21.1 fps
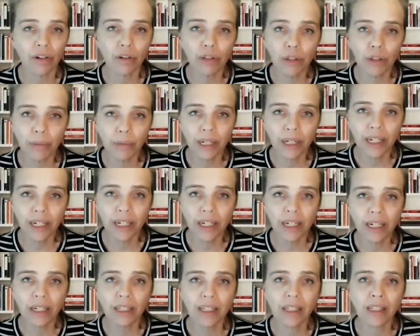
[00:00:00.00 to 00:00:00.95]
they're
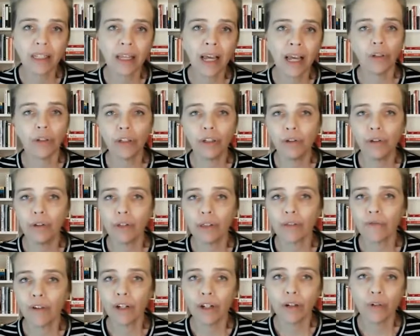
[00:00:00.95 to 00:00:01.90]
duplicates, or
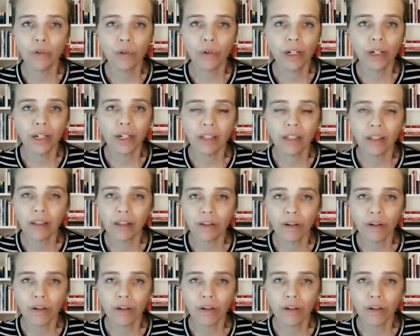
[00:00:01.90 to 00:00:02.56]
use photo organizing